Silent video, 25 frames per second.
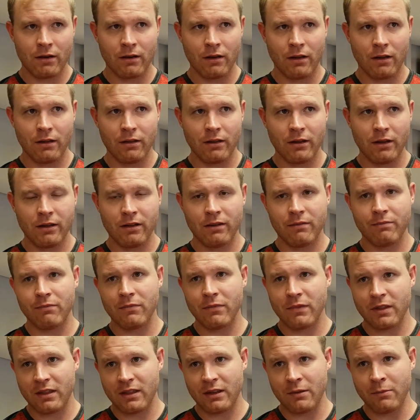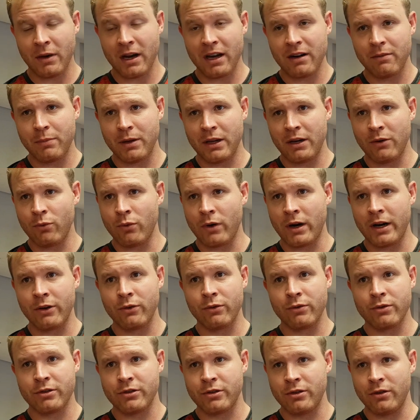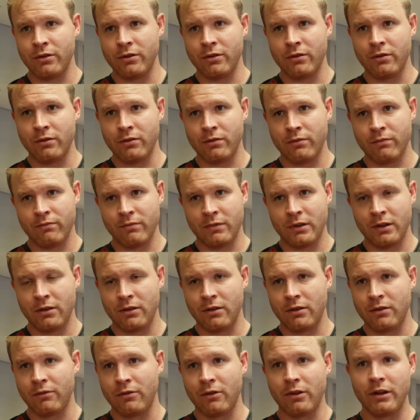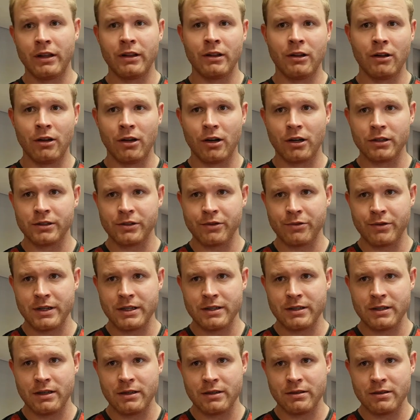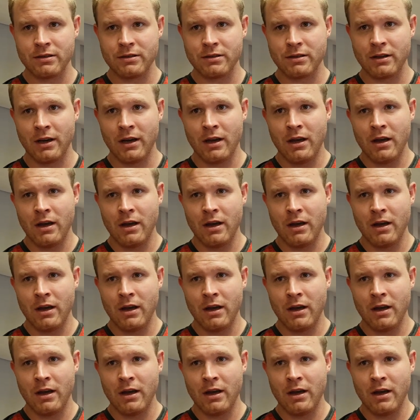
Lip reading: there might have been one or two in the last three seasons.